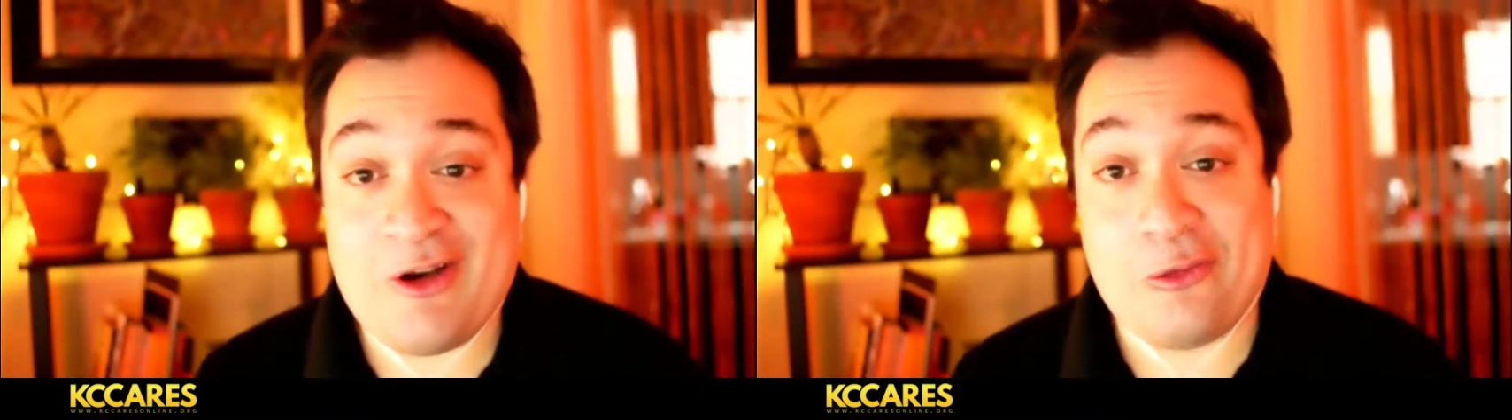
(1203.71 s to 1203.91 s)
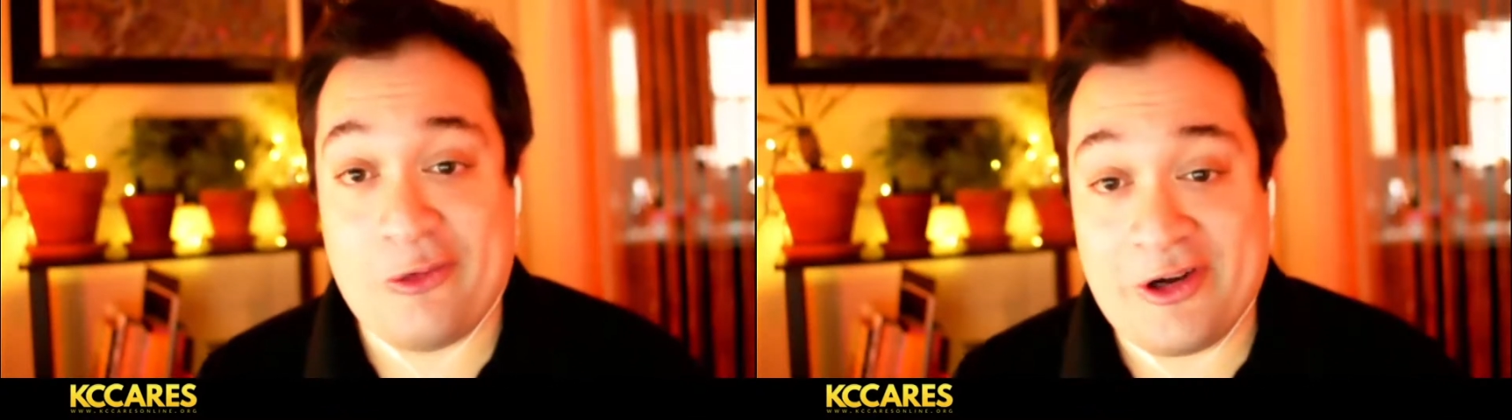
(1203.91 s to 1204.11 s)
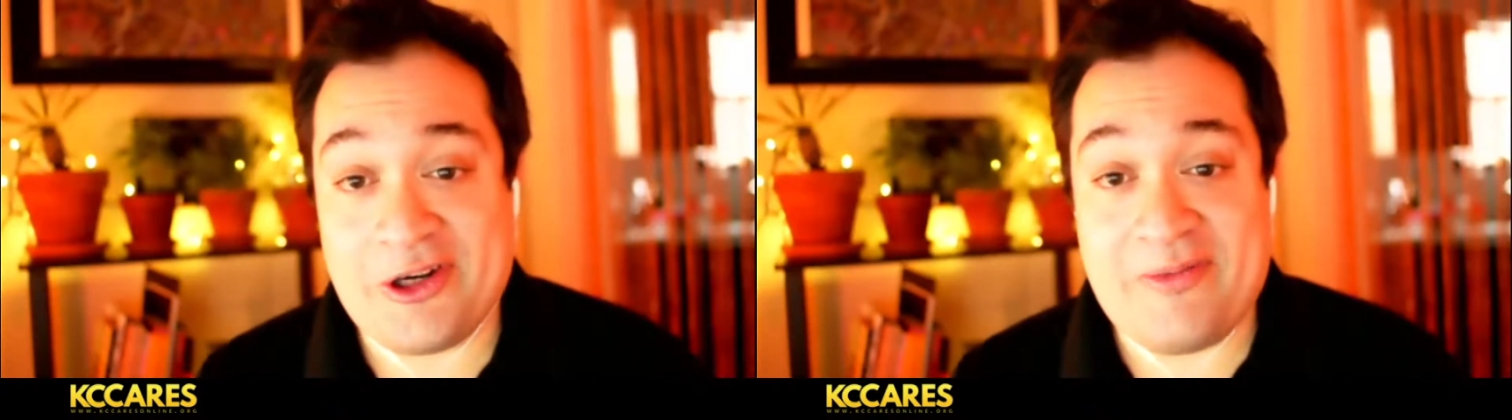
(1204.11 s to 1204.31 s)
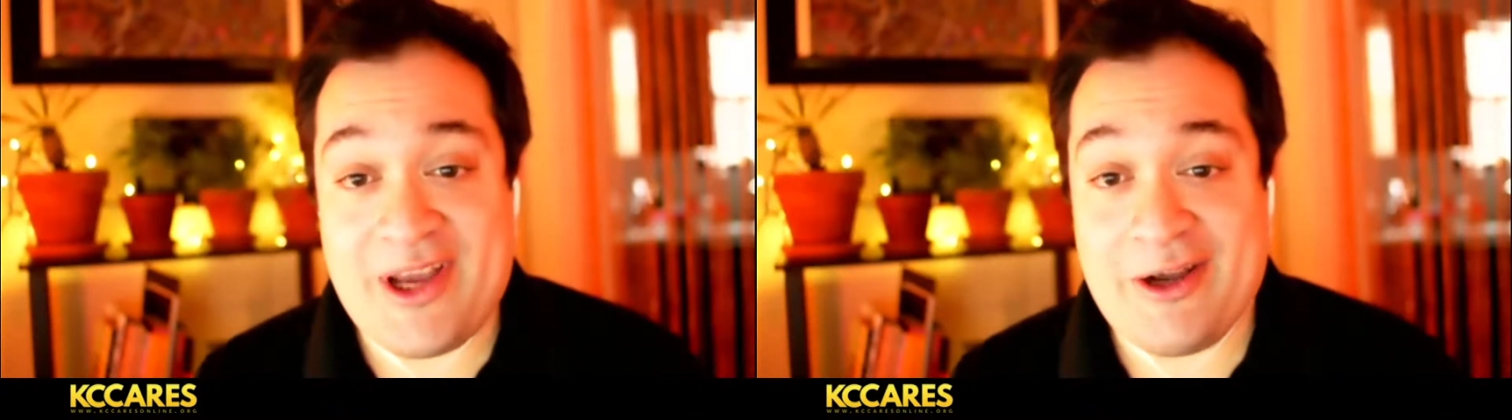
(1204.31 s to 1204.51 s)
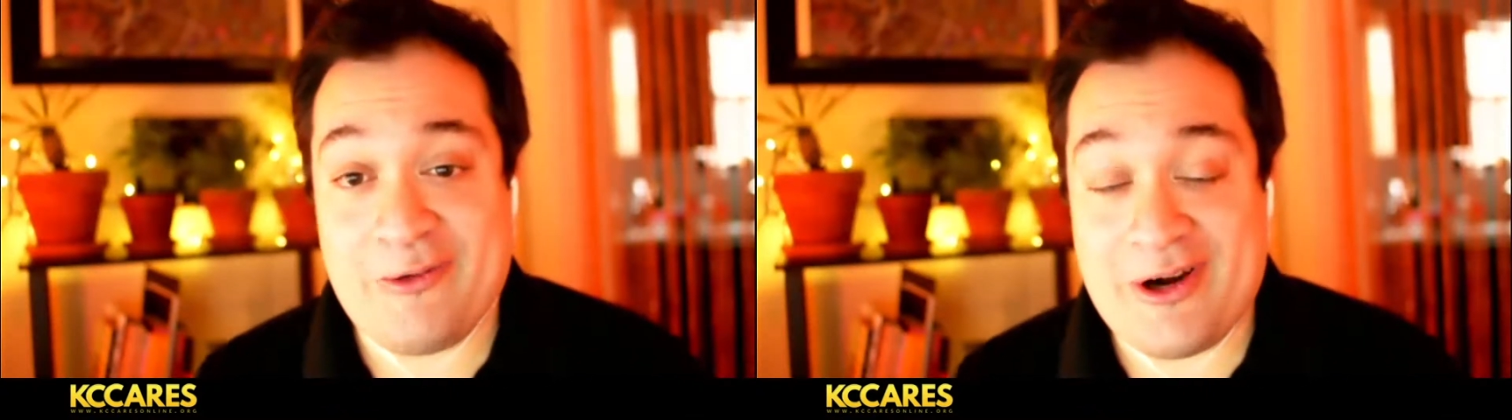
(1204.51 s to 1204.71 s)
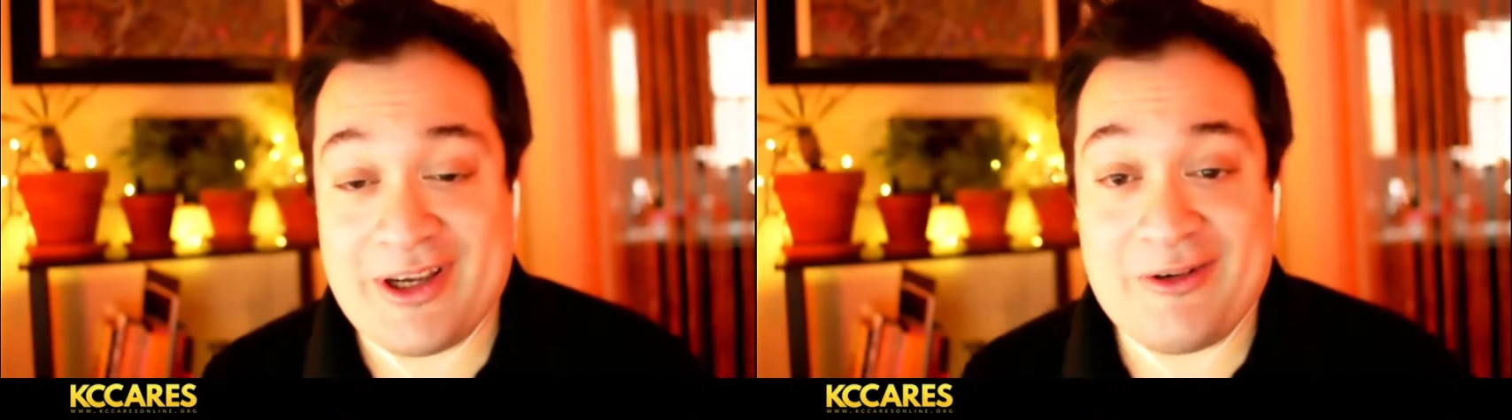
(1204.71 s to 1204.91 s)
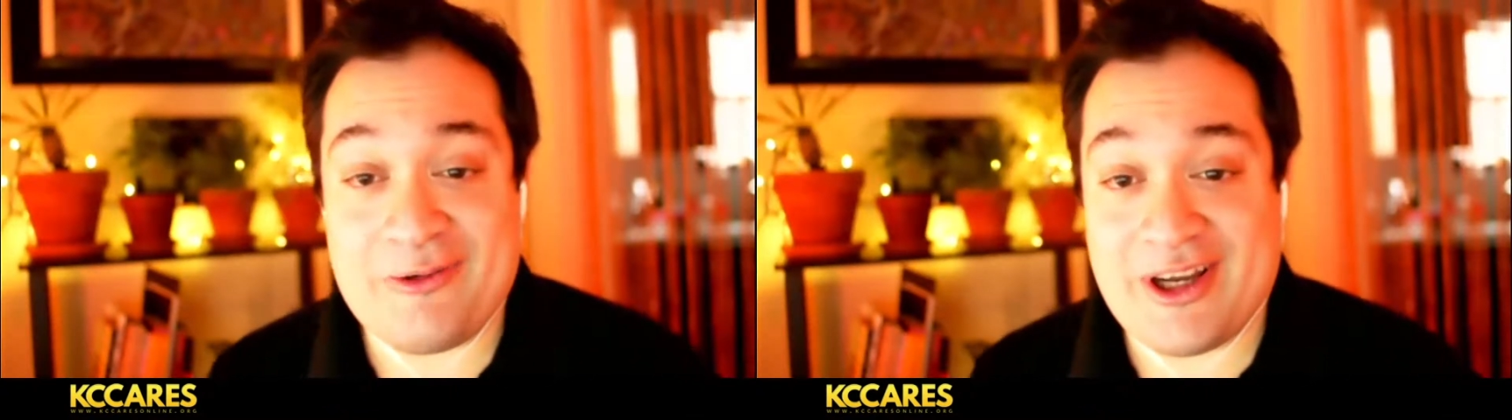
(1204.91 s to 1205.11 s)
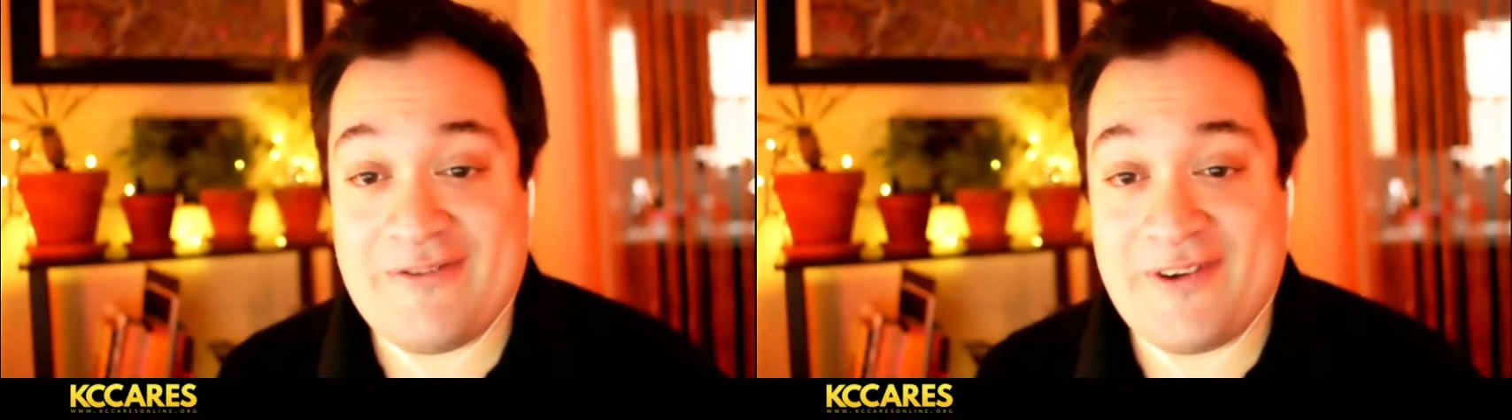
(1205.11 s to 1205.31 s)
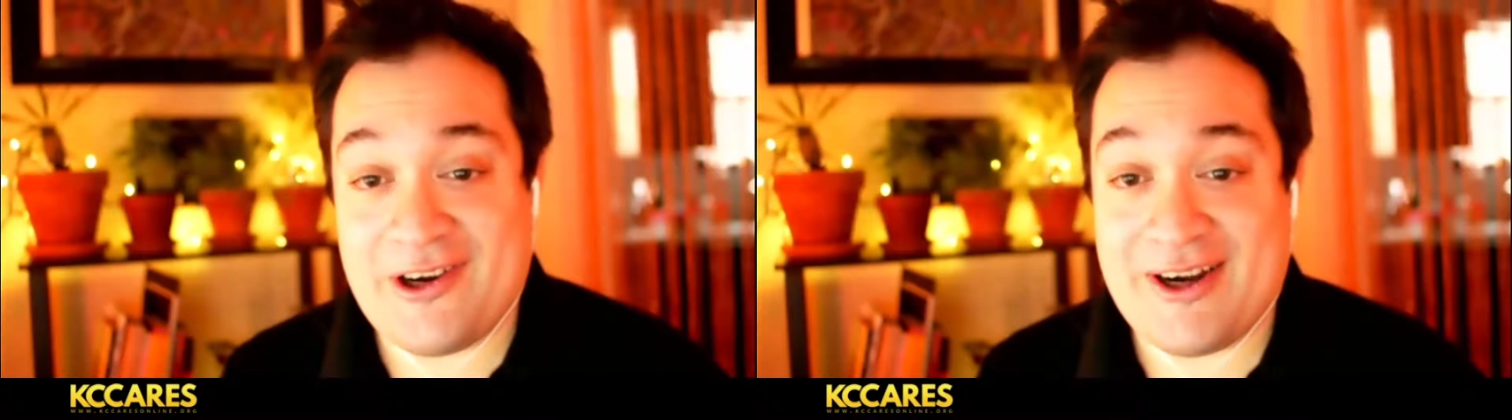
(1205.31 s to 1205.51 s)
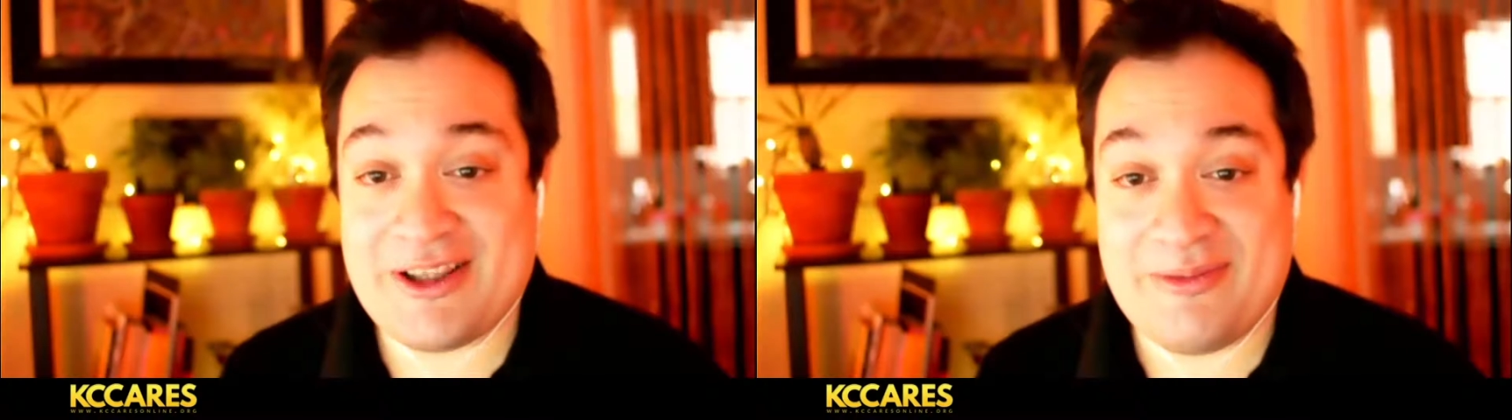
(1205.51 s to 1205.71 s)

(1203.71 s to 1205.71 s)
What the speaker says: we're going to make it work. We're going to figure out the